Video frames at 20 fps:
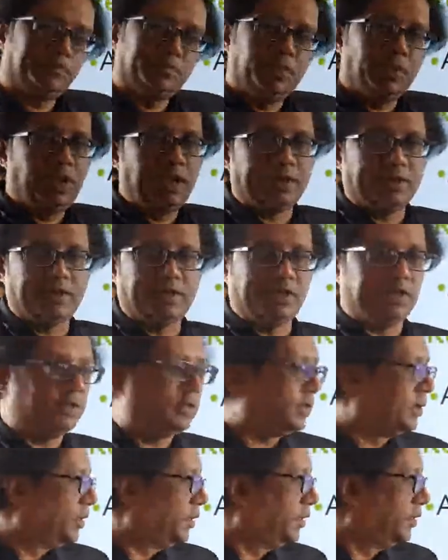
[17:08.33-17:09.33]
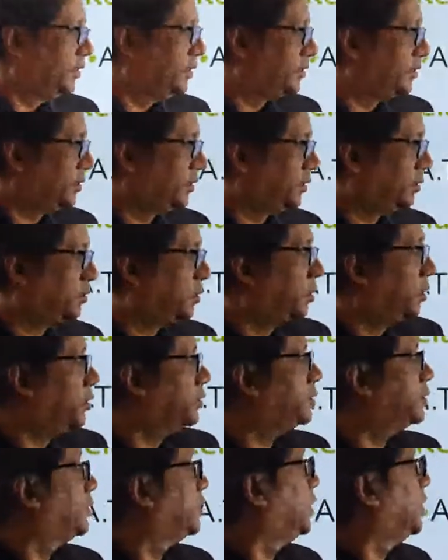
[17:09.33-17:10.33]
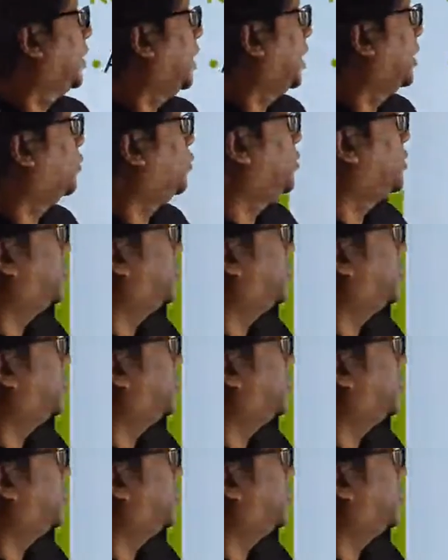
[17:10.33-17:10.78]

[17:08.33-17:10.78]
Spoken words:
like this. These are the clause and